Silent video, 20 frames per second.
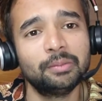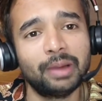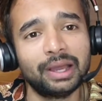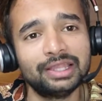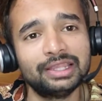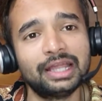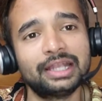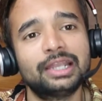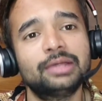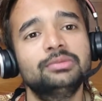by
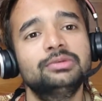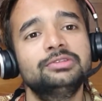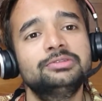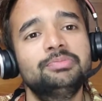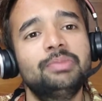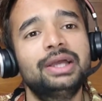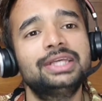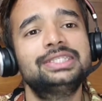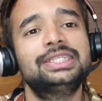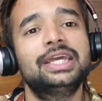that
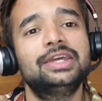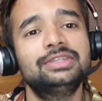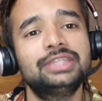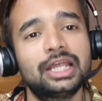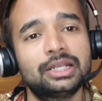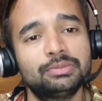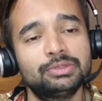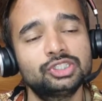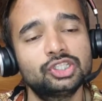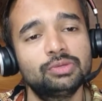by saying
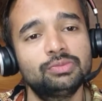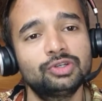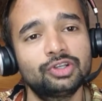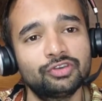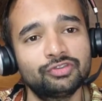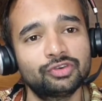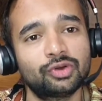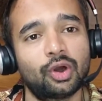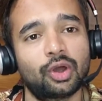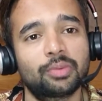that much amount
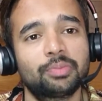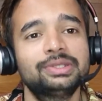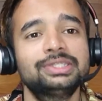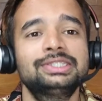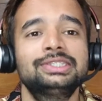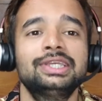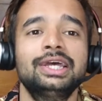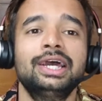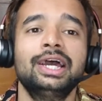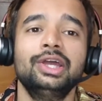of corpus